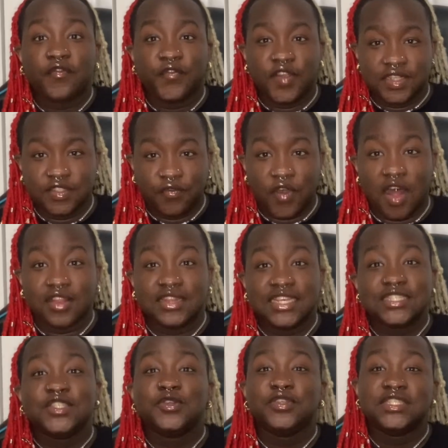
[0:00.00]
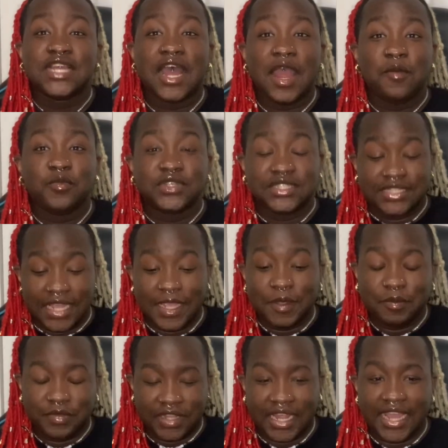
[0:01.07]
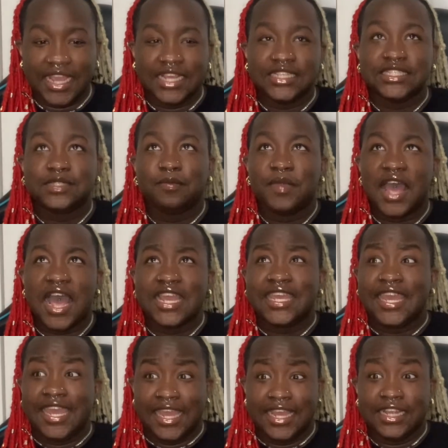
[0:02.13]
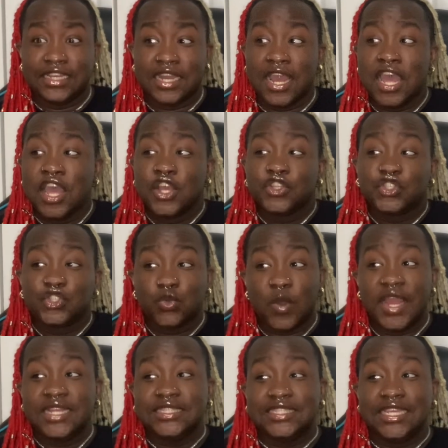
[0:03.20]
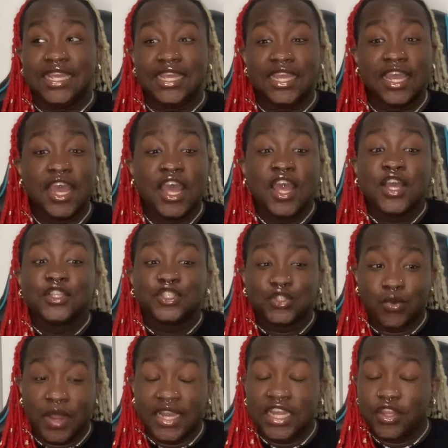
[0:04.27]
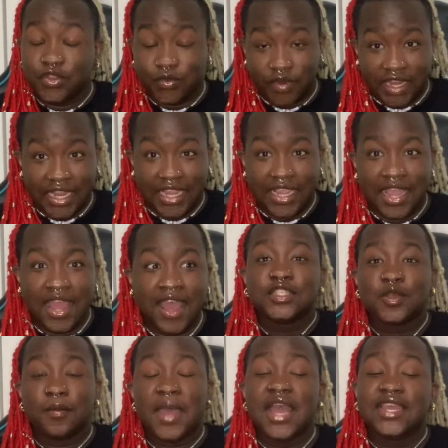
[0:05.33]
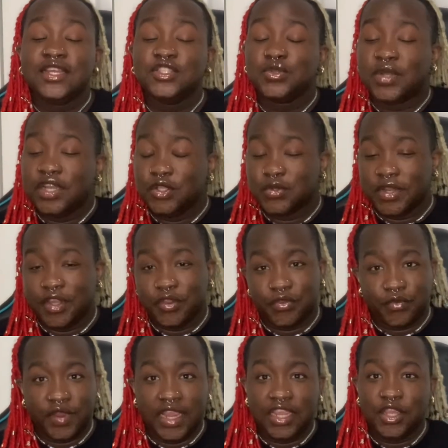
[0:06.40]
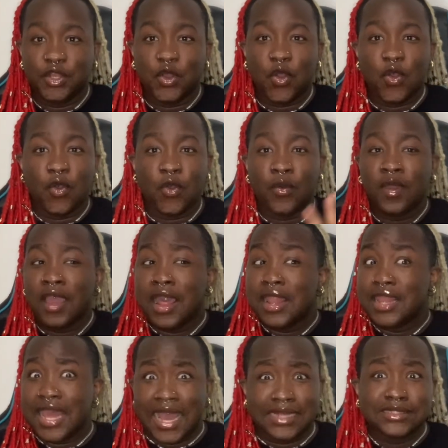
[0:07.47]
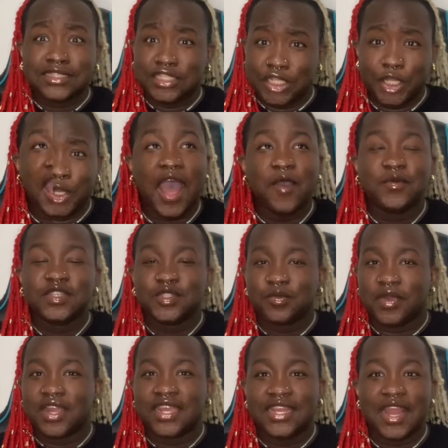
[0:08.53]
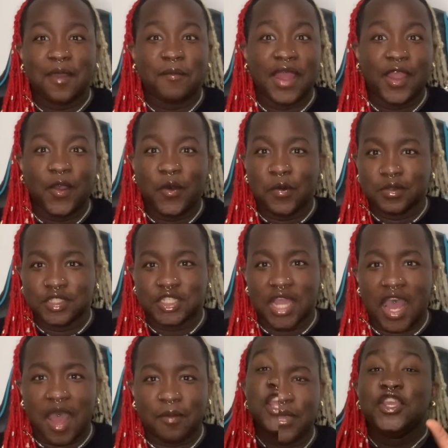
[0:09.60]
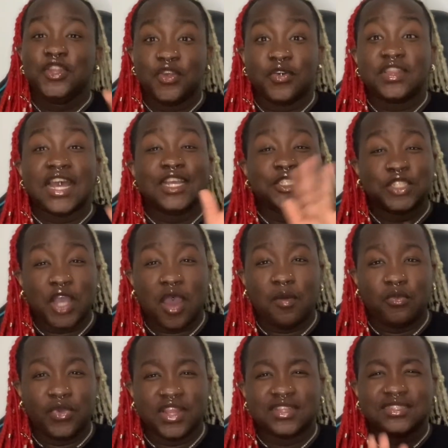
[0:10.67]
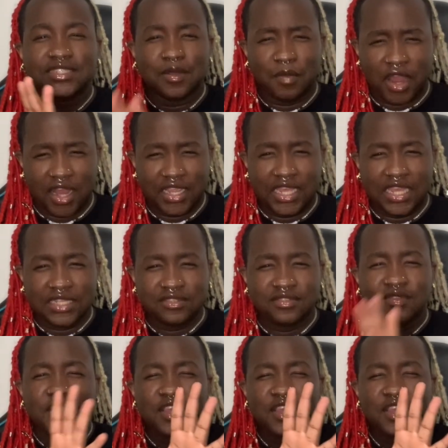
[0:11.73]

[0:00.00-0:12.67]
first of all, this story time was taking place back in 2023. So back in 2023, you know, last year, I was working at my old job, you know, that job with DeMarcus.